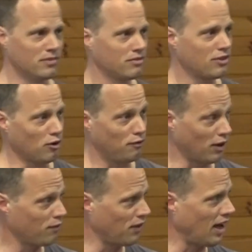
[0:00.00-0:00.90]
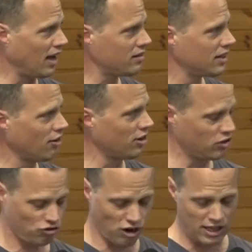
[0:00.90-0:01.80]
So for us here in
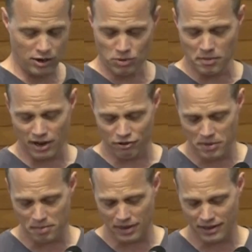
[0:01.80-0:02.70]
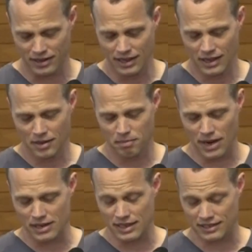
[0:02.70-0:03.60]
Australia, we might remember
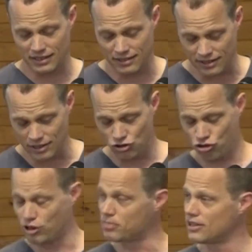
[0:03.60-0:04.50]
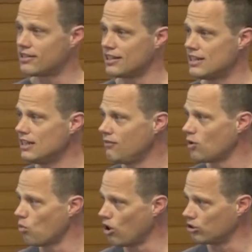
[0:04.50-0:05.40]
Benedict, his trip to Sydney for
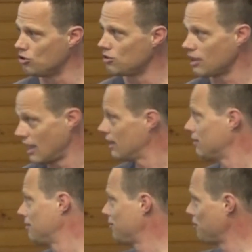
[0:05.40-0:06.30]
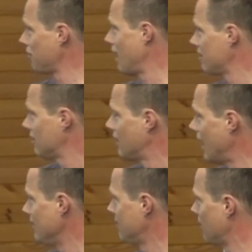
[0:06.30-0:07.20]
World Youth Day in
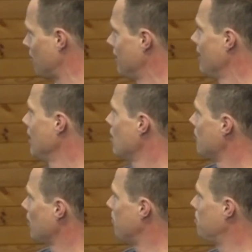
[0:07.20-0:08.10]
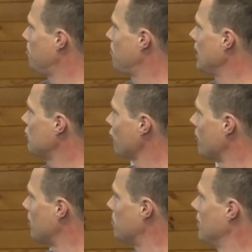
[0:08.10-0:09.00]
2008. So we've got a picture of
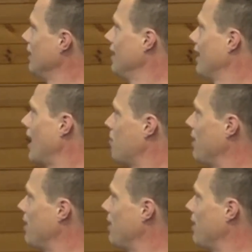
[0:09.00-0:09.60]
him up